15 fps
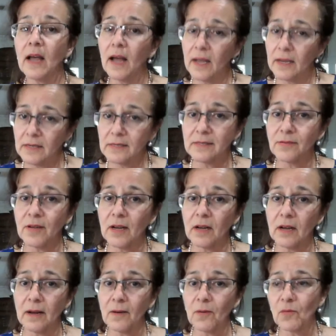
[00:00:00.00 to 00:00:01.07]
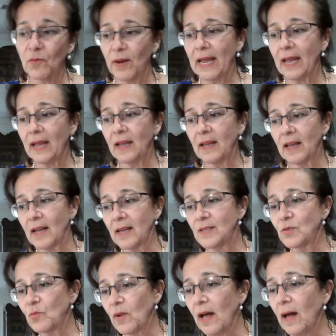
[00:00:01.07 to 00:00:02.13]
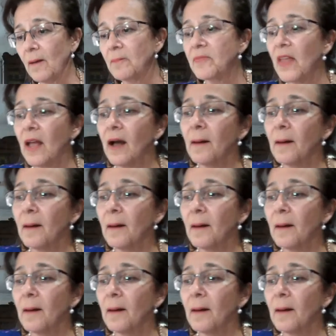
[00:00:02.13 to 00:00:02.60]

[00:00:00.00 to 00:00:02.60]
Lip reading: nice way as well.